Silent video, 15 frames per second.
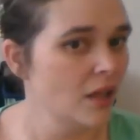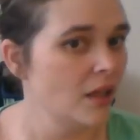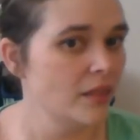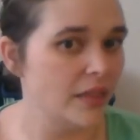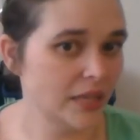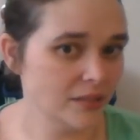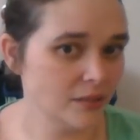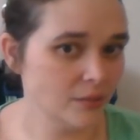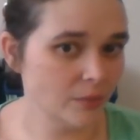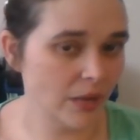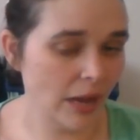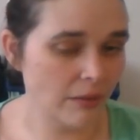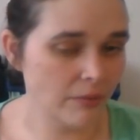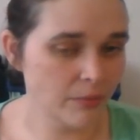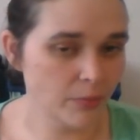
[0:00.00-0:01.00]
That's the way
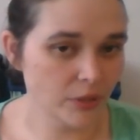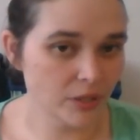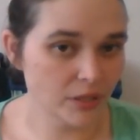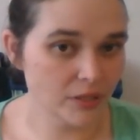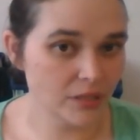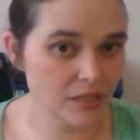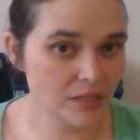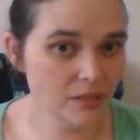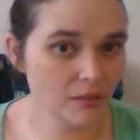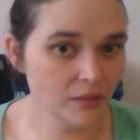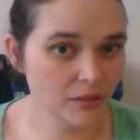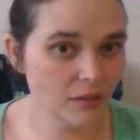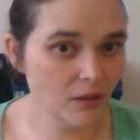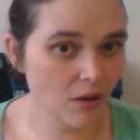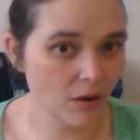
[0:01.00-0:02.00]
I would put this. These are a
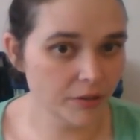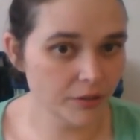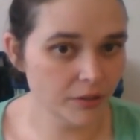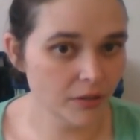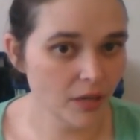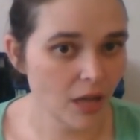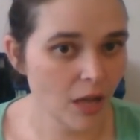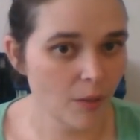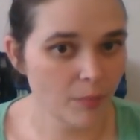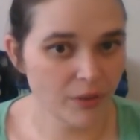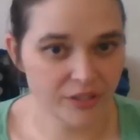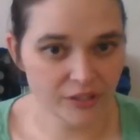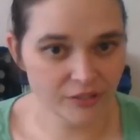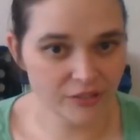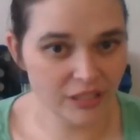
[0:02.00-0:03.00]
little harder
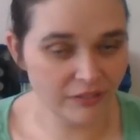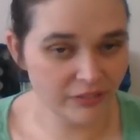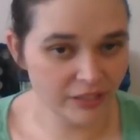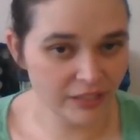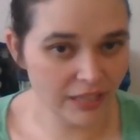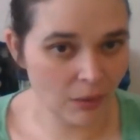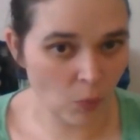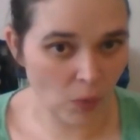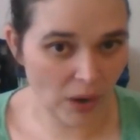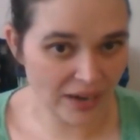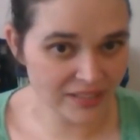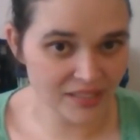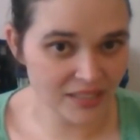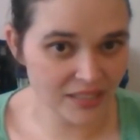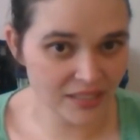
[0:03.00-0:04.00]
but they're definitely that
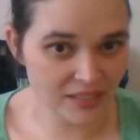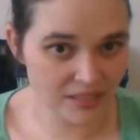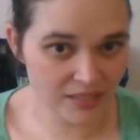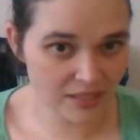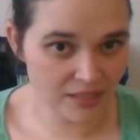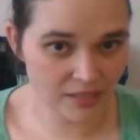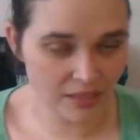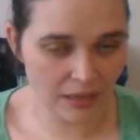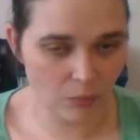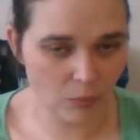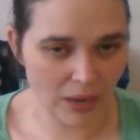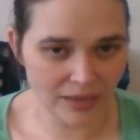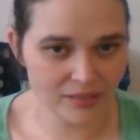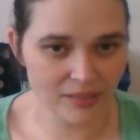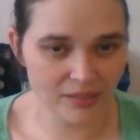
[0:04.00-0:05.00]
waxy, cons- that
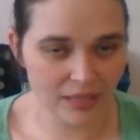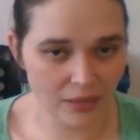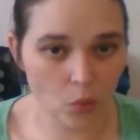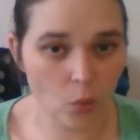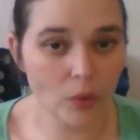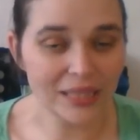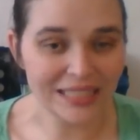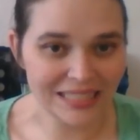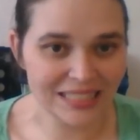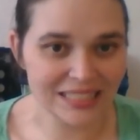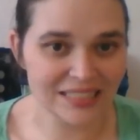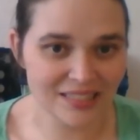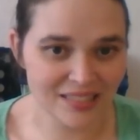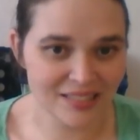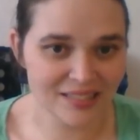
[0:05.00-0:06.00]
waxy, that oily
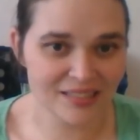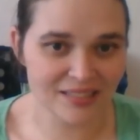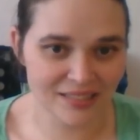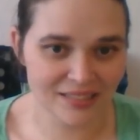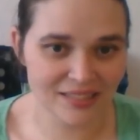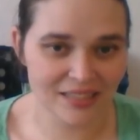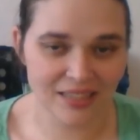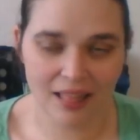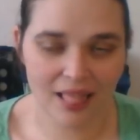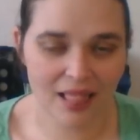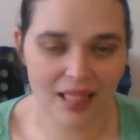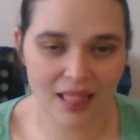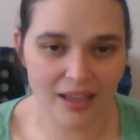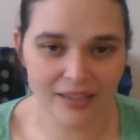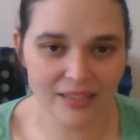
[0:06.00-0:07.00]
consistency.
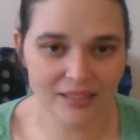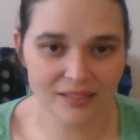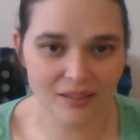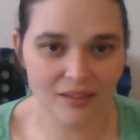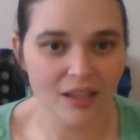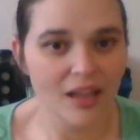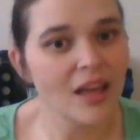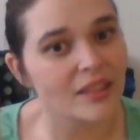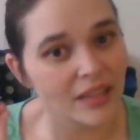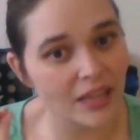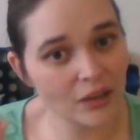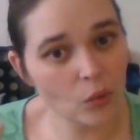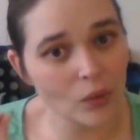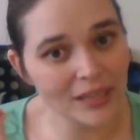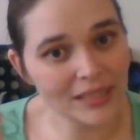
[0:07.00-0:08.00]
Oh, I can't talk.
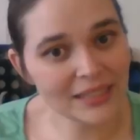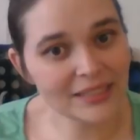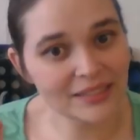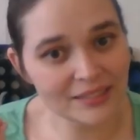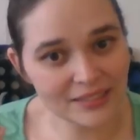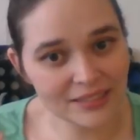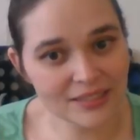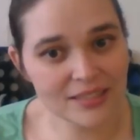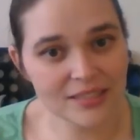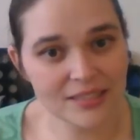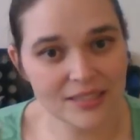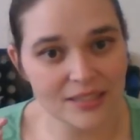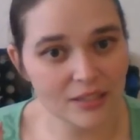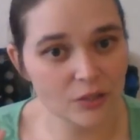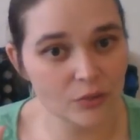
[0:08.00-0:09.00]
That oily
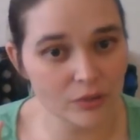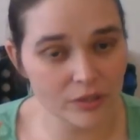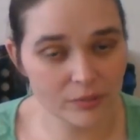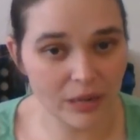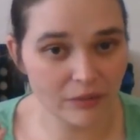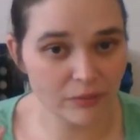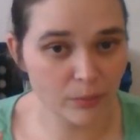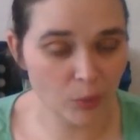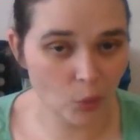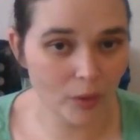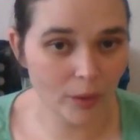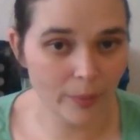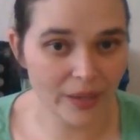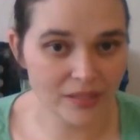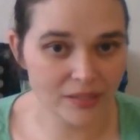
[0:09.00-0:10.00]
consistency that you expect from an
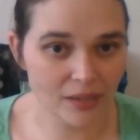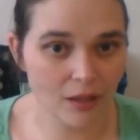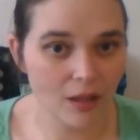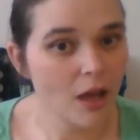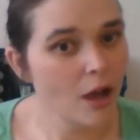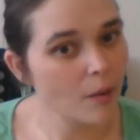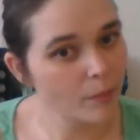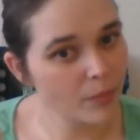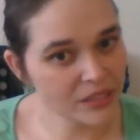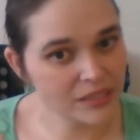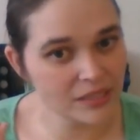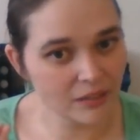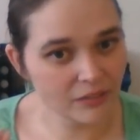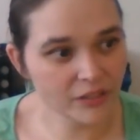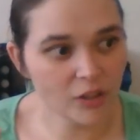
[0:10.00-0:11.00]
oil pastel, but it's
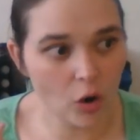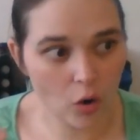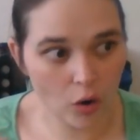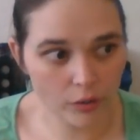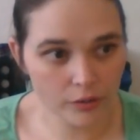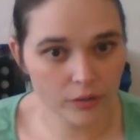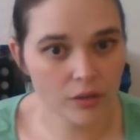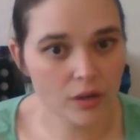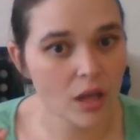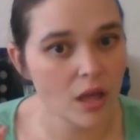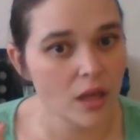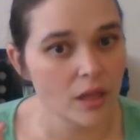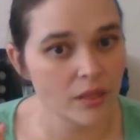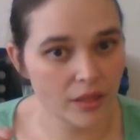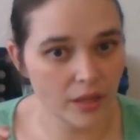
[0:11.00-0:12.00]
definitely harder
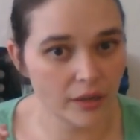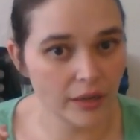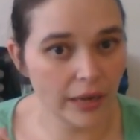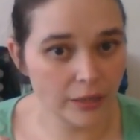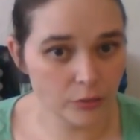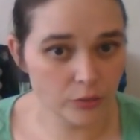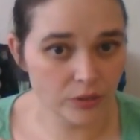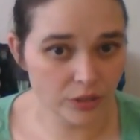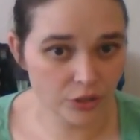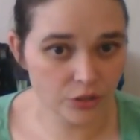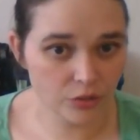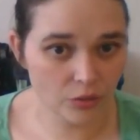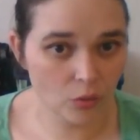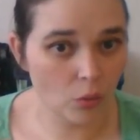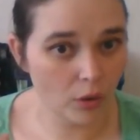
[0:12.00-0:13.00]
than a
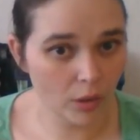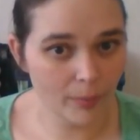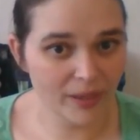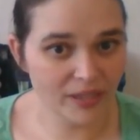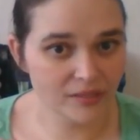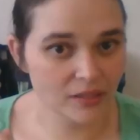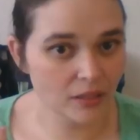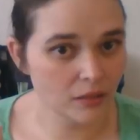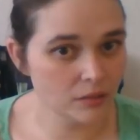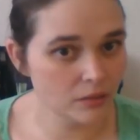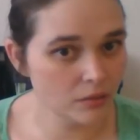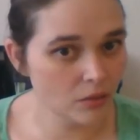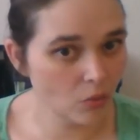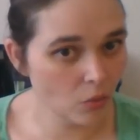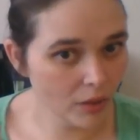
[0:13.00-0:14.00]
traditional oil
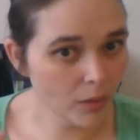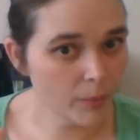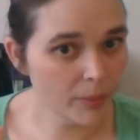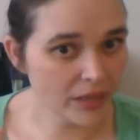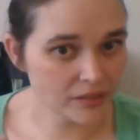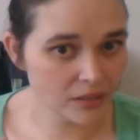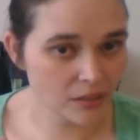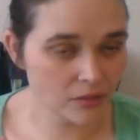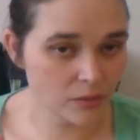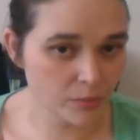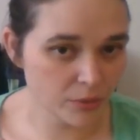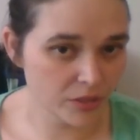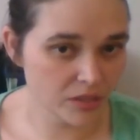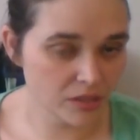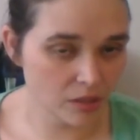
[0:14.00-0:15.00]
pastels. Oil pastels are
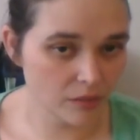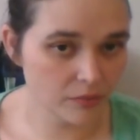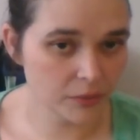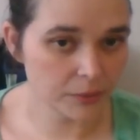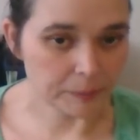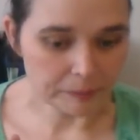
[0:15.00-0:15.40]
pretty soft.